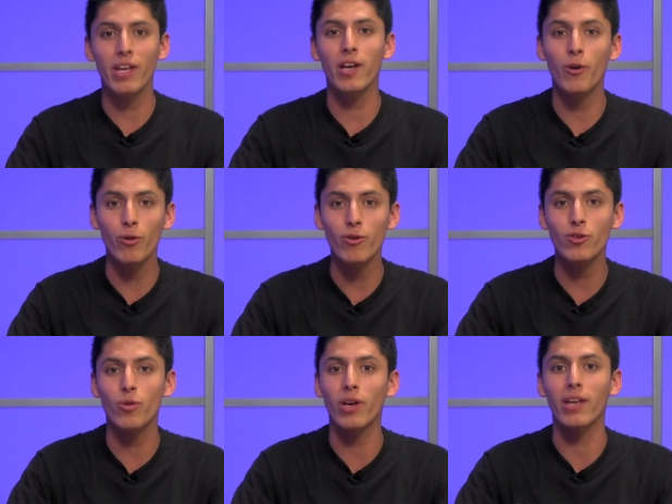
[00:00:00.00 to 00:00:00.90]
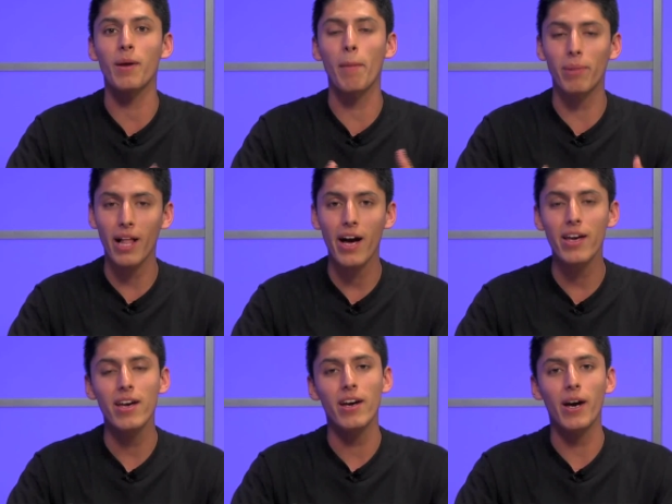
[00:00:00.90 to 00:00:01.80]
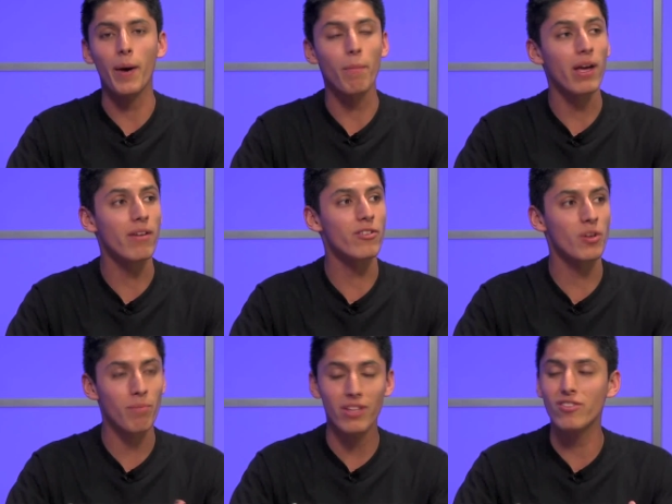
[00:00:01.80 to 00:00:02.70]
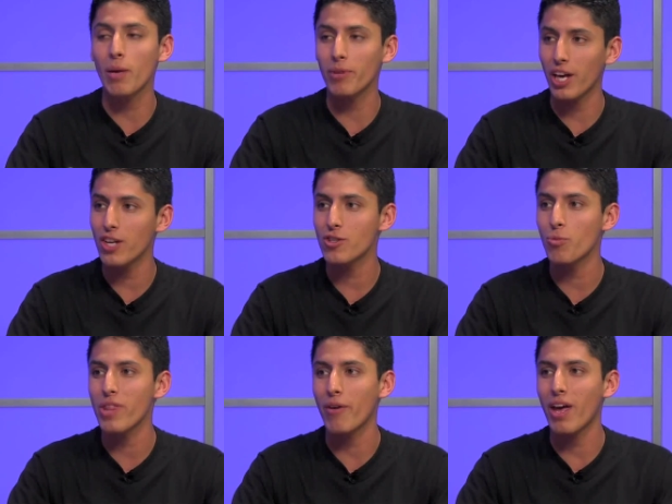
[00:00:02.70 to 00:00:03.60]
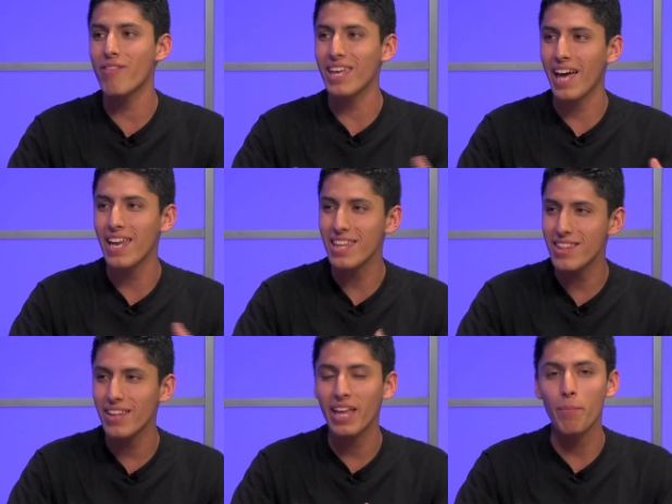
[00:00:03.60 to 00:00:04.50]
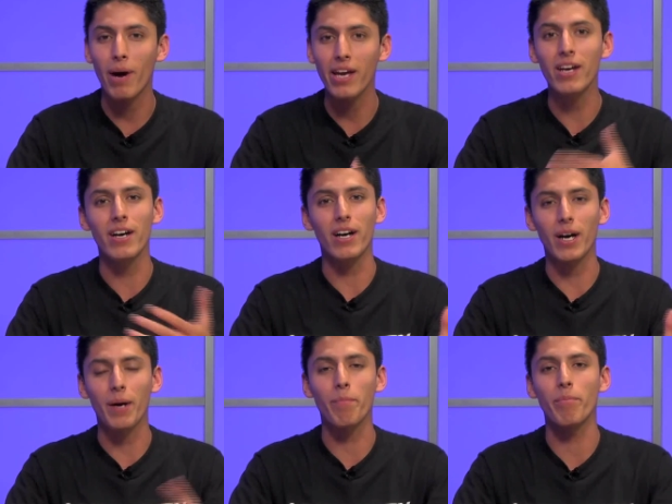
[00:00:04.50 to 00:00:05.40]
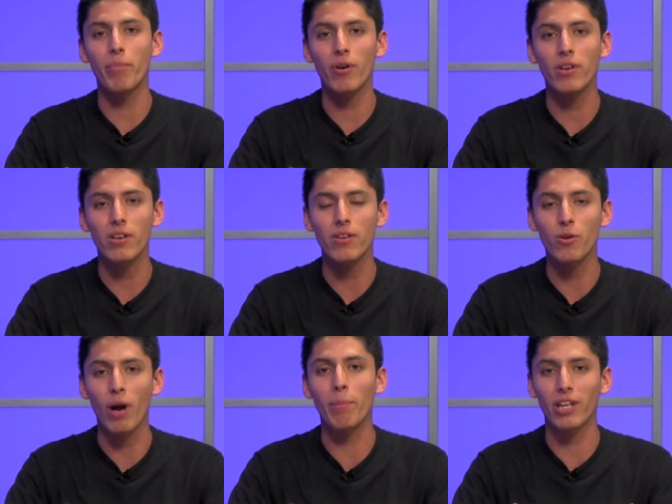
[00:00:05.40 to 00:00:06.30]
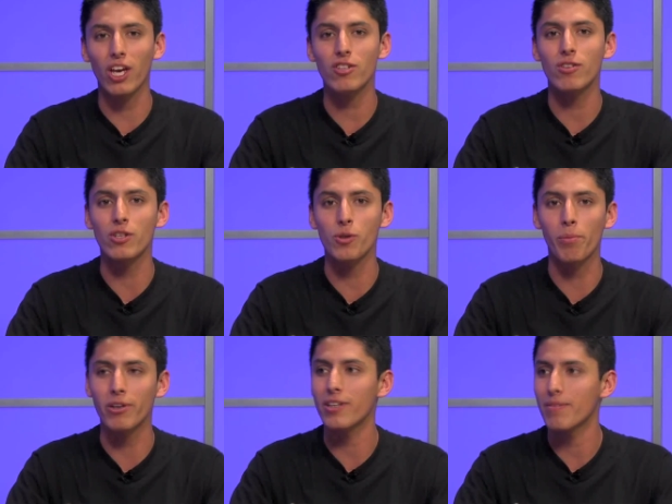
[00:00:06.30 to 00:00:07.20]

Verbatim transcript: in order so you can apply um, and submit this application without having anything that might um, put your application in jeopardy.